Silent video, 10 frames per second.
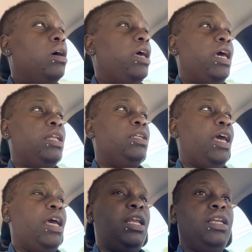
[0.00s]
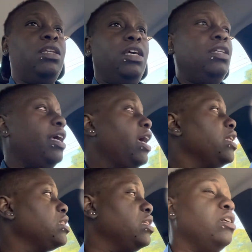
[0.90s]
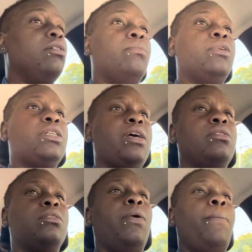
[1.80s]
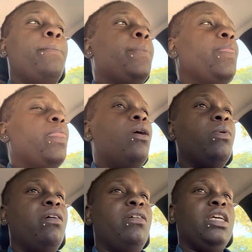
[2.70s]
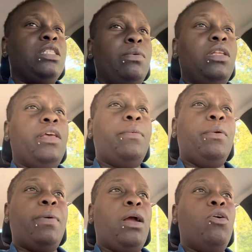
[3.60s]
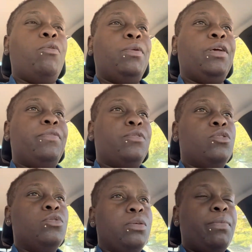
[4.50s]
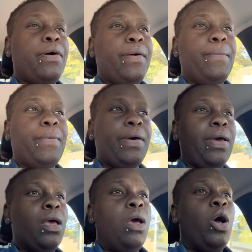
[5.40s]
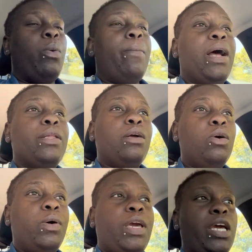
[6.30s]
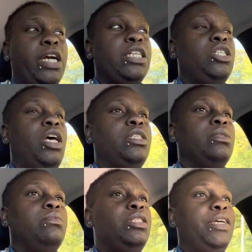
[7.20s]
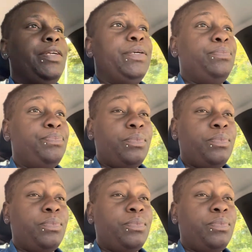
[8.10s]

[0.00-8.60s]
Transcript: at their dad's and their grandma's house, or whatever case it be. They'll be back home later for school tomorrow, but we're about to go in here and start some dinner.